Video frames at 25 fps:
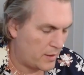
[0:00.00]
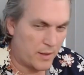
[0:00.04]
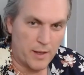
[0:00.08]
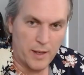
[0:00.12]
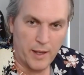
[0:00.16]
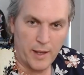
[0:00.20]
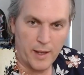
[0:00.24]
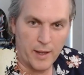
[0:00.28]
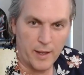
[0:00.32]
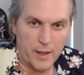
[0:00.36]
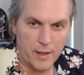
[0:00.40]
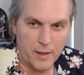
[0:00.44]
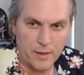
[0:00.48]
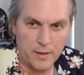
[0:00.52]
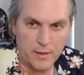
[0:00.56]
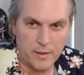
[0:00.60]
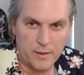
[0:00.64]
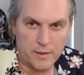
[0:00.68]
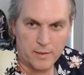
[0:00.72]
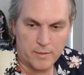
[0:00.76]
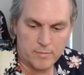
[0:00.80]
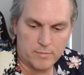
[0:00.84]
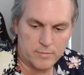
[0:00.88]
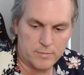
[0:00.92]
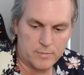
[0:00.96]
So
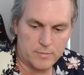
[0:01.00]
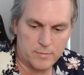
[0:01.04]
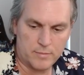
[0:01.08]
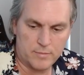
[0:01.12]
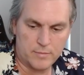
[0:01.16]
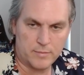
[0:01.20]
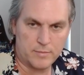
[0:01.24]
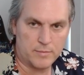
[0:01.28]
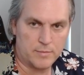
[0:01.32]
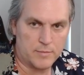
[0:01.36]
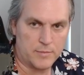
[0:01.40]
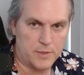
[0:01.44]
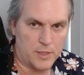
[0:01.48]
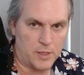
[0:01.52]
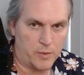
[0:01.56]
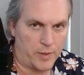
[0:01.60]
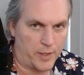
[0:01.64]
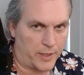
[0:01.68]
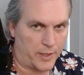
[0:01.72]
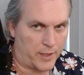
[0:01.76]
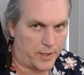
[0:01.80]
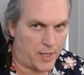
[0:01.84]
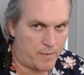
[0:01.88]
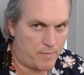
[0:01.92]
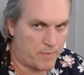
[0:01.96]
we're going
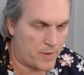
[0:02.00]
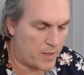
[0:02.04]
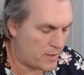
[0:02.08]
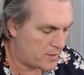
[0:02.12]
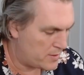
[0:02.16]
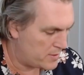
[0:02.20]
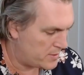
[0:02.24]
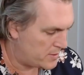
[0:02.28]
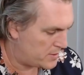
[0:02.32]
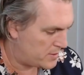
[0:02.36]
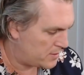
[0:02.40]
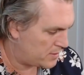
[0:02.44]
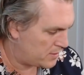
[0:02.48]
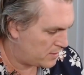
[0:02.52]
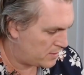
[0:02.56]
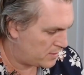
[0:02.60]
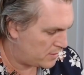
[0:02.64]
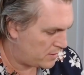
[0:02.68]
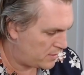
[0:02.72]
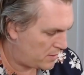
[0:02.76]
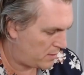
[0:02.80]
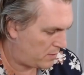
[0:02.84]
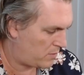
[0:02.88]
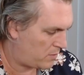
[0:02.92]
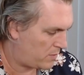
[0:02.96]
to keep those
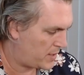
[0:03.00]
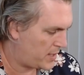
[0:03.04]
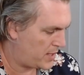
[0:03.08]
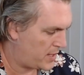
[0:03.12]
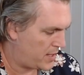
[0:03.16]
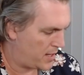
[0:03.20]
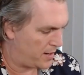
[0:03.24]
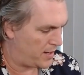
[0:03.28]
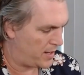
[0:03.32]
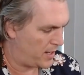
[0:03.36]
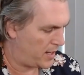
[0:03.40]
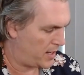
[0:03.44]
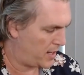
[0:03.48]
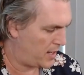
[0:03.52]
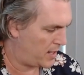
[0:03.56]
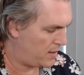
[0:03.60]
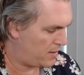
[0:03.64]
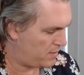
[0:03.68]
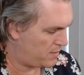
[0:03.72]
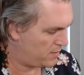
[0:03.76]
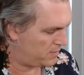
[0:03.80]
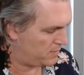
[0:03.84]
3 in our hand.